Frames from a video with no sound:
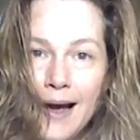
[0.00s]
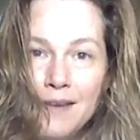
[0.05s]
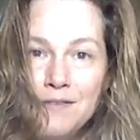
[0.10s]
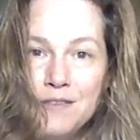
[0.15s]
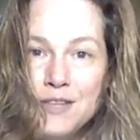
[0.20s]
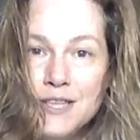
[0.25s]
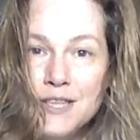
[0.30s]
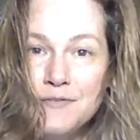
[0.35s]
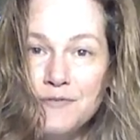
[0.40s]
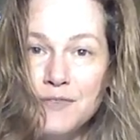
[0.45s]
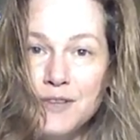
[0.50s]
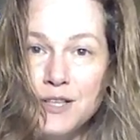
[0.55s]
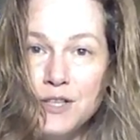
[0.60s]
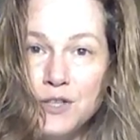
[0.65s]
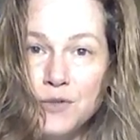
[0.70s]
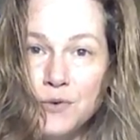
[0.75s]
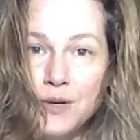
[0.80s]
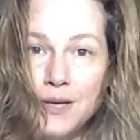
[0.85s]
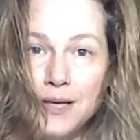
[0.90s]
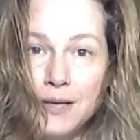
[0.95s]
I've just
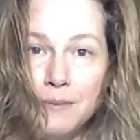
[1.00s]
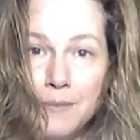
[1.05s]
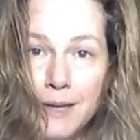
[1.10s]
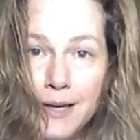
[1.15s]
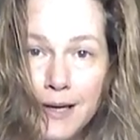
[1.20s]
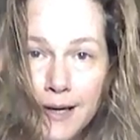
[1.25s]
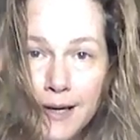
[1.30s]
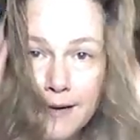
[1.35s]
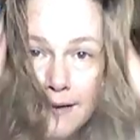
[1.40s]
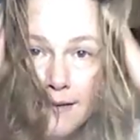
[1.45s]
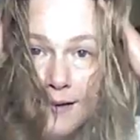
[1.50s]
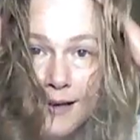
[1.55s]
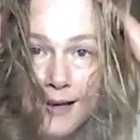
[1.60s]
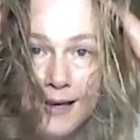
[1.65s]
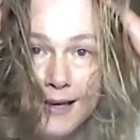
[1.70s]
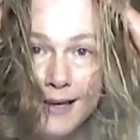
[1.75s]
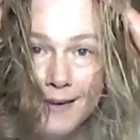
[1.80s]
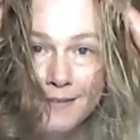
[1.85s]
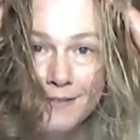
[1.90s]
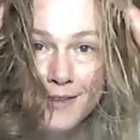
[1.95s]
finished oiling my hair and
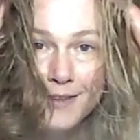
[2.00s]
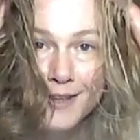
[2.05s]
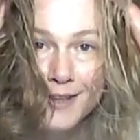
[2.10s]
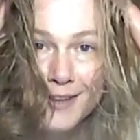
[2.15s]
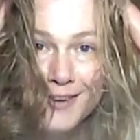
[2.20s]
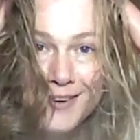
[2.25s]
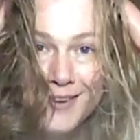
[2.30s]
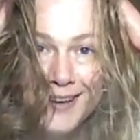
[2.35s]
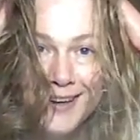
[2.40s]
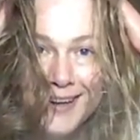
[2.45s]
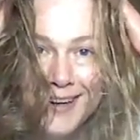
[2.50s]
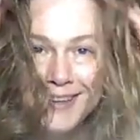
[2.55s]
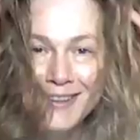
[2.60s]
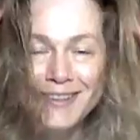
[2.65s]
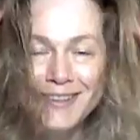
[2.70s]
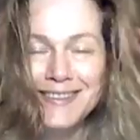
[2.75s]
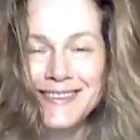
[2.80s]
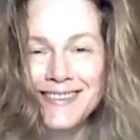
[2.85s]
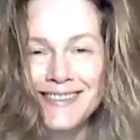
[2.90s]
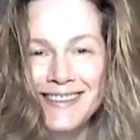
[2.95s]
I have to go
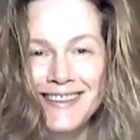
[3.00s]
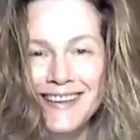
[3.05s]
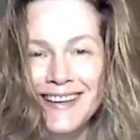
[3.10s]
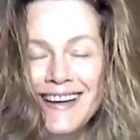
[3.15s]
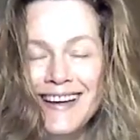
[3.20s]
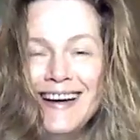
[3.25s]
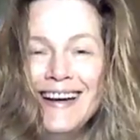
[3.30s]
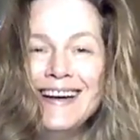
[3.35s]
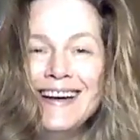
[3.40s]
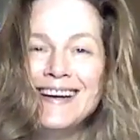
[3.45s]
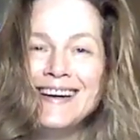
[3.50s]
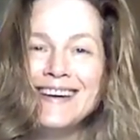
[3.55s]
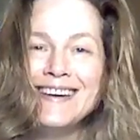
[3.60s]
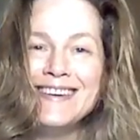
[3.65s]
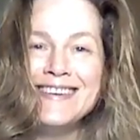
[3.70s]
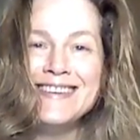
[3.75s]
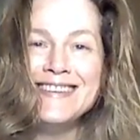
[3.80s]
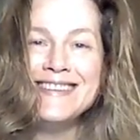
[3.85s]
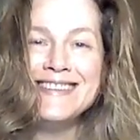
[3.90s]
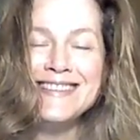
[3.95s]
out.
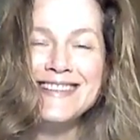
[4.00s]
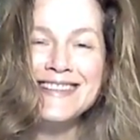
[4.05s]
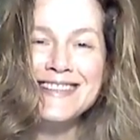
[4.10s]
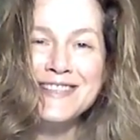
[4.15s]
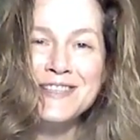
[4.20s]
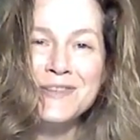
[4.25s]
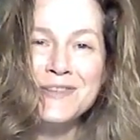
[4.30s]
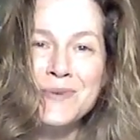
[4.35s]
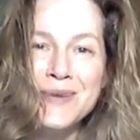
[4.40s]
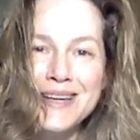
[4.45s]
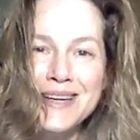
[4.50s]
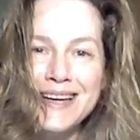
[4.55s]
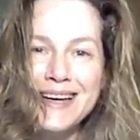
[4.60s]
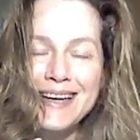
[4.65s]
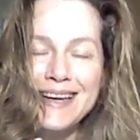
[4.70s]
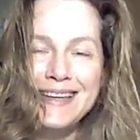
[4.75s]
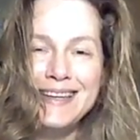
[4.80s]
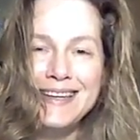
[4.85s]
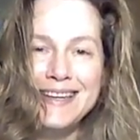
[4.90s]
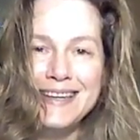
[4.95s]
Here are 6 quick
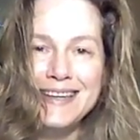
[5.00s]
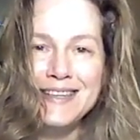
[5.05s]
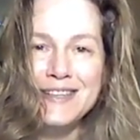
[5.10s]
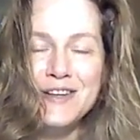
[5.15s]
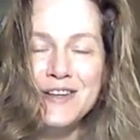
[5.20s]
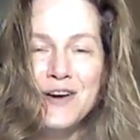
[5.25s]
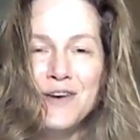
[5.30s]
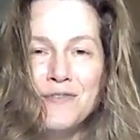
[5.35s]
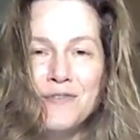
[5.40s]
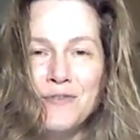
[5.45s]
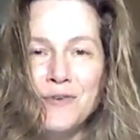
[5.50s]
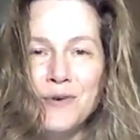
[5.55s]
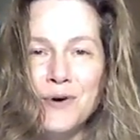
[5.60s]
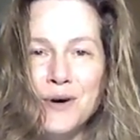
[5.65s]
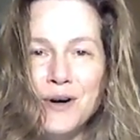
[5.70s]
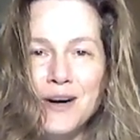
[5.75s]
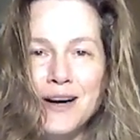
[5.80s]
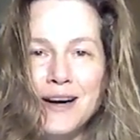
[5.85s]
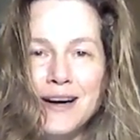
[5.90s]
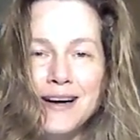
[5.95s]
ideas
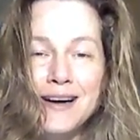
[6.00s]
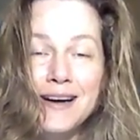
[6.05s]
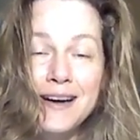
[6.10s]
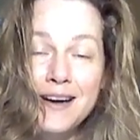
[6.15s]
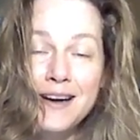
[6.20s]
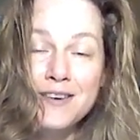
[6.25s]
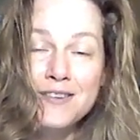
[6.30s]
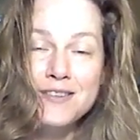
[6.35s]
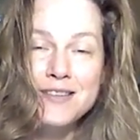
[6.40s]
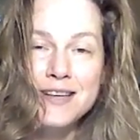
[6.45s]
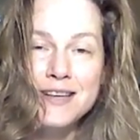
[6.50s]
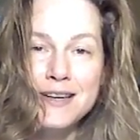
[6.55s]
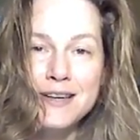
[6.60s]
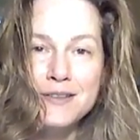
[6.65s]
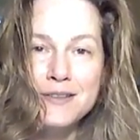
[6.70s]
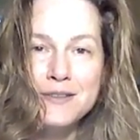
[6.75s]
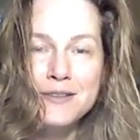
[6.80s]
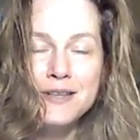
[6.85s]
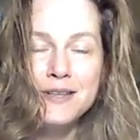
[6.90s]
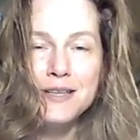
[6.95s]
for
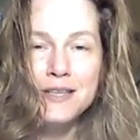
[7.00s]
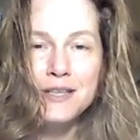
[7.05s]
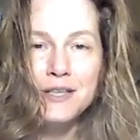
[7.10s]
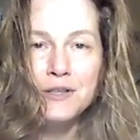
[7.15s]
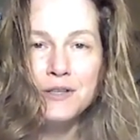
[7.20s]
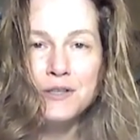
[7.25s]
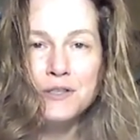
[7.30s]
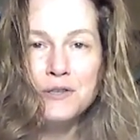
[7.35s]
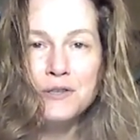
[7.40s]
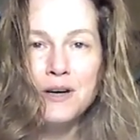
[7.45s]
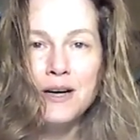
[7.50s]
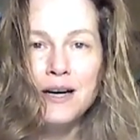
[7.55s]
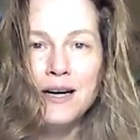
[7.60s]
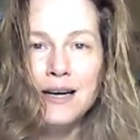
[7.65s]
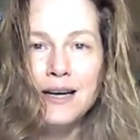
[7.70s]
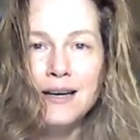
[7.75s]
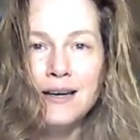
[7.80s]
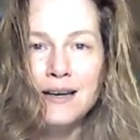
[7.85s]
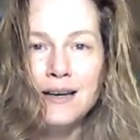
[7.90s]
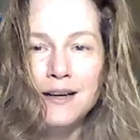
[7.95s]
hairstyles that you can
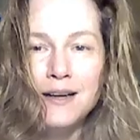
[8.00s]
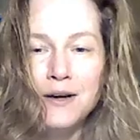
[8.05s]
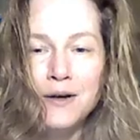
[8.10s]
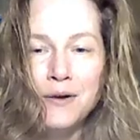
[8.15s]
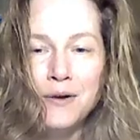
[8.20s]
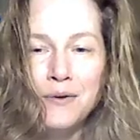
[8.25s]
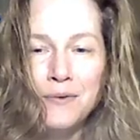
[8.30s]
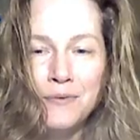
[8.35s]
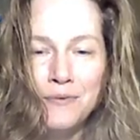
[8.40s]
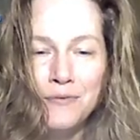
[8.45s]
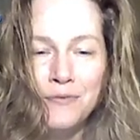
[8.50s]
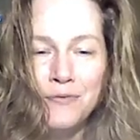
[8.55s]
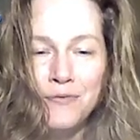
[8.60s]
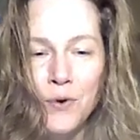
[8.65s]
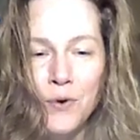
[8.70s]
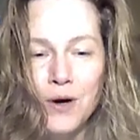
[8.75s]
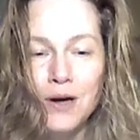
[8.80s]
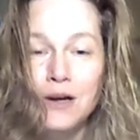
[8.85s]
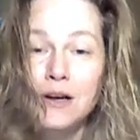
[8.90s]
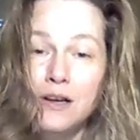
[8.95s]
try
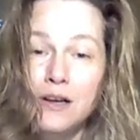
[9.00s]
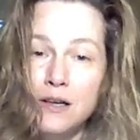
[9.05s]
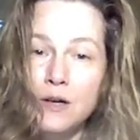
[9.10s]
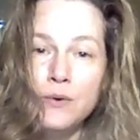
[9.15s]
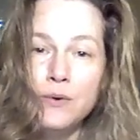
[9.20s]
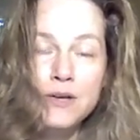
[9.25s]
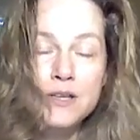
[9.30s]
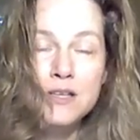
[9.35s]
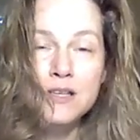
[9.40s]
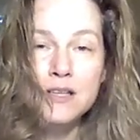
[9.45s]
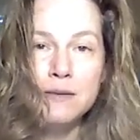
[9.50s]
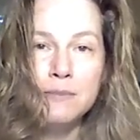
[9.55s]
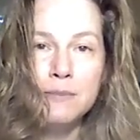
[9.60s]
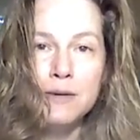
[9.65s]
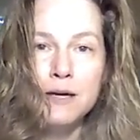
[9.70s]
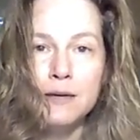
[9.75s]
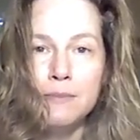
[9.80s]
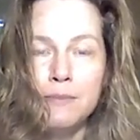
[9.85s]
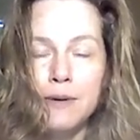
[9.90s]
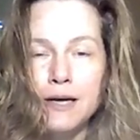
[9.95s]
for going to the
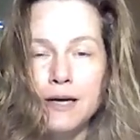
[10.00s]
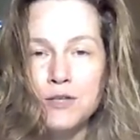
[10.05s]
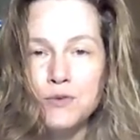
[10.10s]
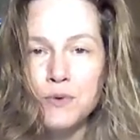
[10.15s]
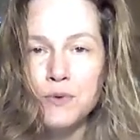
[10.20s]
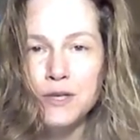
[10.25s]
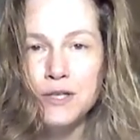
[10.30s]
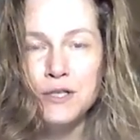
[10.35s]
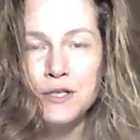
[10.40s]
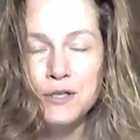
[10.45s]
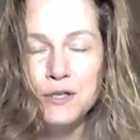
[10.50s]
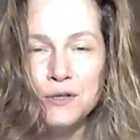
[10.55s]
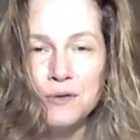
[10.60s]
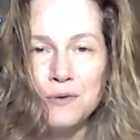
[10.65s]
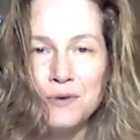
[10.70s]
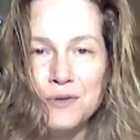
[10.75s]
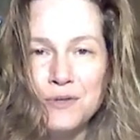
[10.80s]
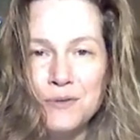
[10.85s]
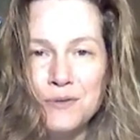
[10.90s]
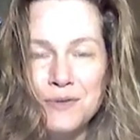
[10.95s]
mailbox, running to the
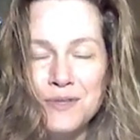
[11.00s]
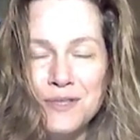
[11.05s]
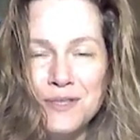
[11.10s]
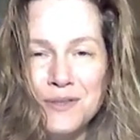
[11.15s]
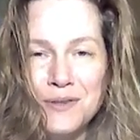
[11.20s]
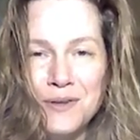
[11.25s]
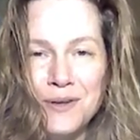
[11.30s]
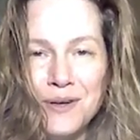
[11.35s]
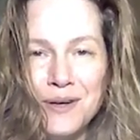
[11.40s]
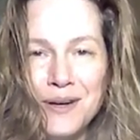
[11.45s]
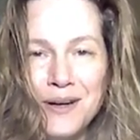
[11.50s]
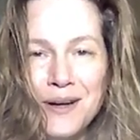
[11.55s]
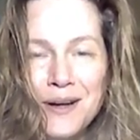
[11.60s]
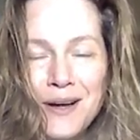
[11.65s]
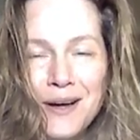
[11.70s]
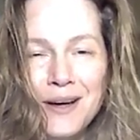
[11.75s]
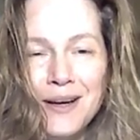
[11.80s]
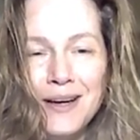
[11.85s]
grocery store.